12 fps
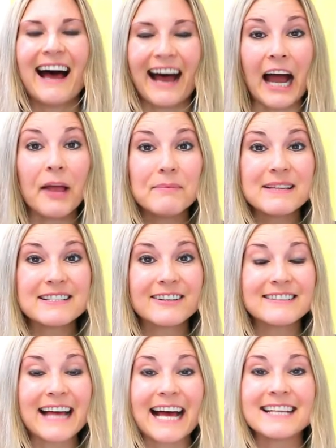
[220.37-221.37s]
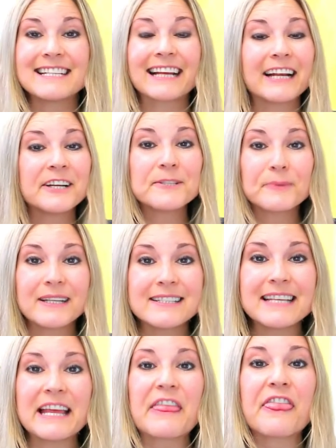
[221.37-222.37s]
I'm Miz Artastic, and I just want to
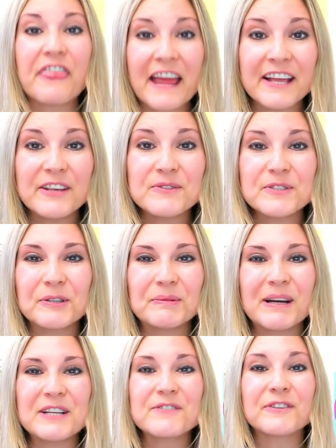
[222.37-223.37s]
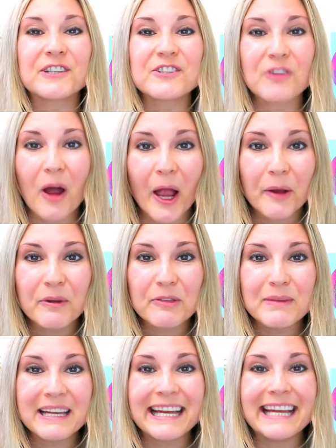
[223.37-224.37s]
say thank you so much for drawing with
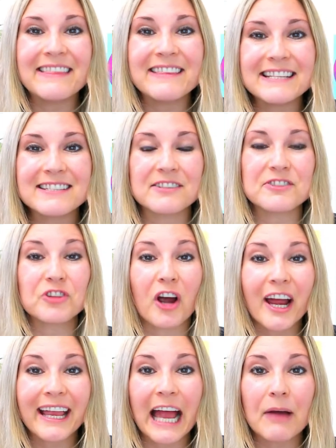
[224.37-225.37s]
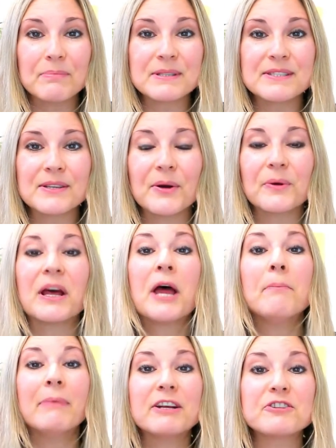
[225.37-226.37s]
me in this drawing episode.
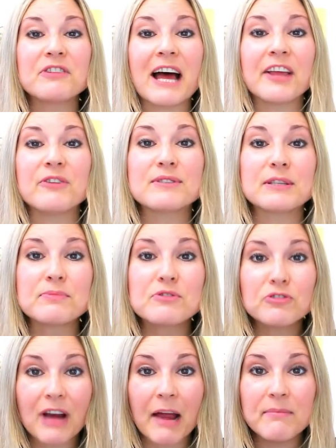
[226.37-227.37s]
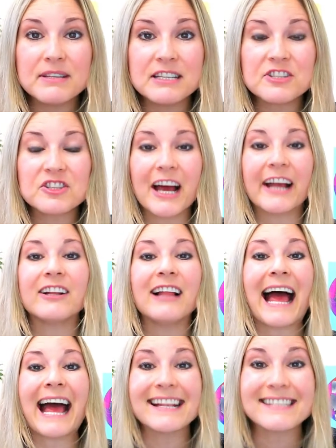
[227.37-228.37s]
Make sure that you subscribe to this channel
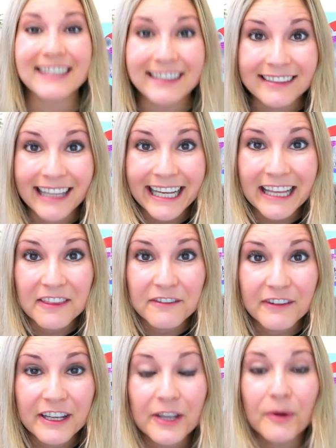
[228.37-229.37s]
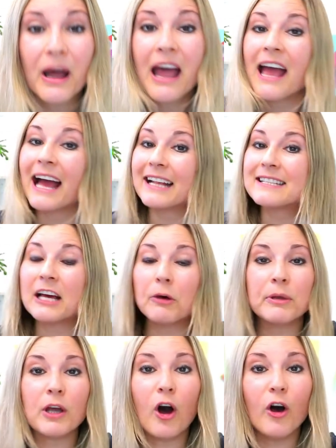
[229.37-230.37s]
and like the video, and tell
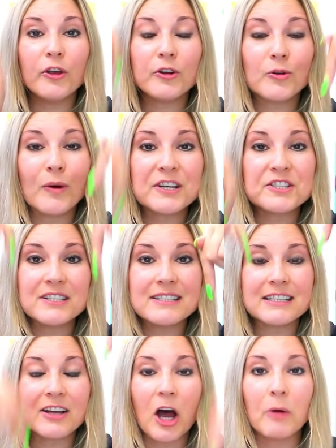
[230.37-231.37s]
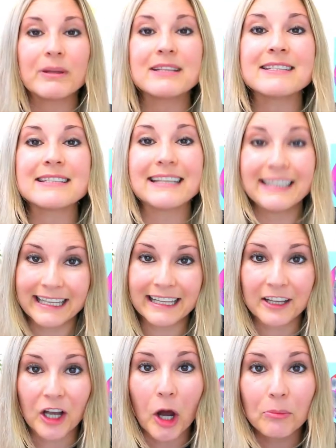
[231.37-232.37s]
me all your questions and comments in
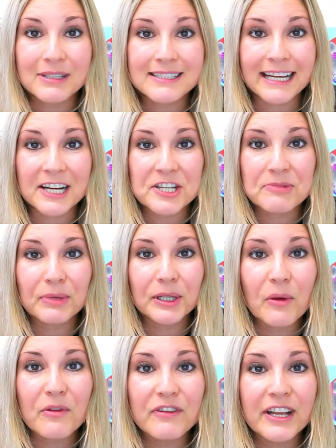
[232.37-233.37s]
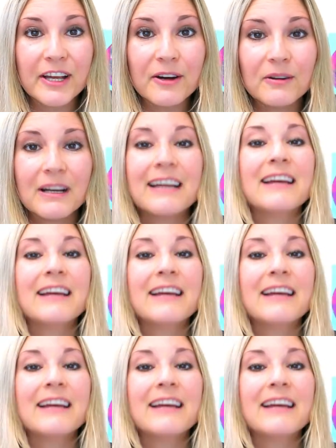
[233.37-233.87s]
the comments section below the video.